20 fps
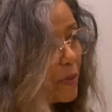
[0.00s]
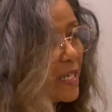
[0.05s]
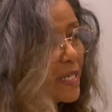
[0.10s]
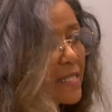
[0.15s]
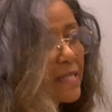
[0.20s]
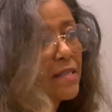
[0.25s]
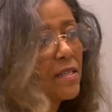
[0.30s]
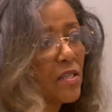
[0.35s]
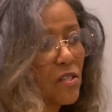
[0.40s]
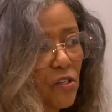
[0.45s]

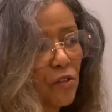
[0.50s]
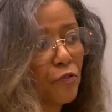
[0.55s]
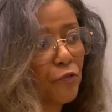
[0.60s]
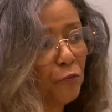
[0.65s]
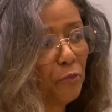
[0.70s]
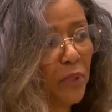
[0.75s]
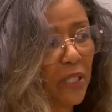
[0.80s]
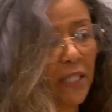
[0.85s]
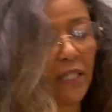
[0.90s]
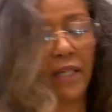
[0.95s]
pieces of
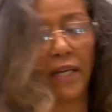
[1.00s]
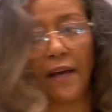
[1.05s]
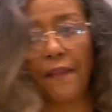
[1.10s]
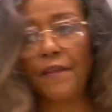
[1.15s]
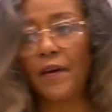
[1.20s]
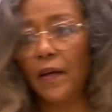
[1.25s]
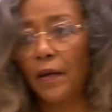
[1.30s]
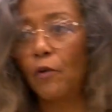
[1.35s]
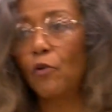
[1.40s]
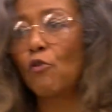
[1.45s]
media
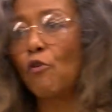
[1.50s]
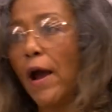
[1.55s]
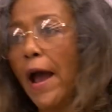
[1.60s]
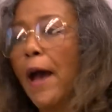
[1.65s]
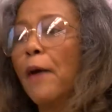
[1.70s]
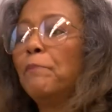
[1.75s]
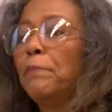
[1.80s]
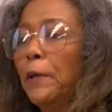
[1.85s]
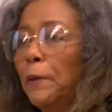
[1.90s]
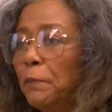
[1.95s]
that
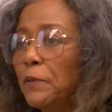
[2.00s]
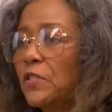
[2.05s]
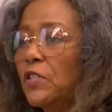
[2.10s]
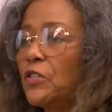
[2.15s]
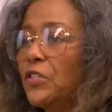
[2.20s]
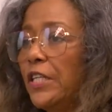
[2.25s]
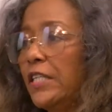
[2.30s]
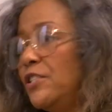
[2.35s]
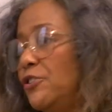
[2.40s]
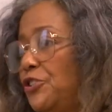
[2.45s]
grab people's
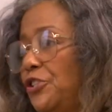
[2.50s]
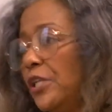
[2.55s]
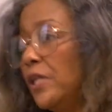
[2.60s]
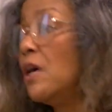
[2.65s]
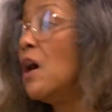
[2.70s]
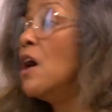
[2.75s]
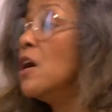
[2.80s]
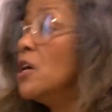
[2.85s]
attention.